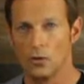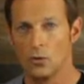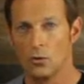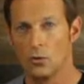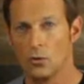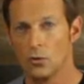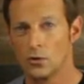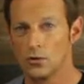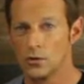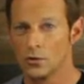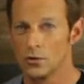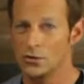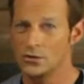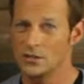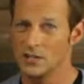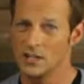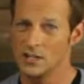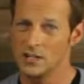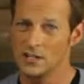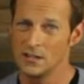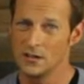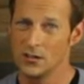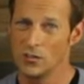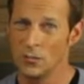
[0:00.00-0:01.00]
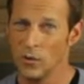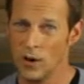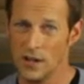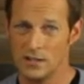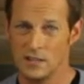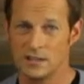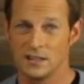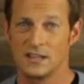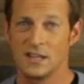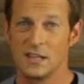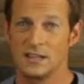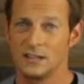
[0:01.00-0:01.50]
or there are
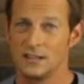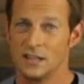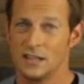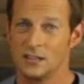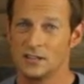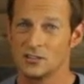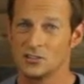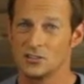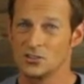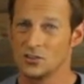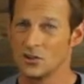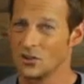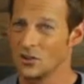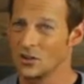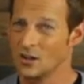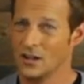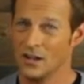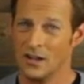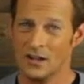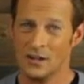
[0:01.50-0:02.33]
ways that day can start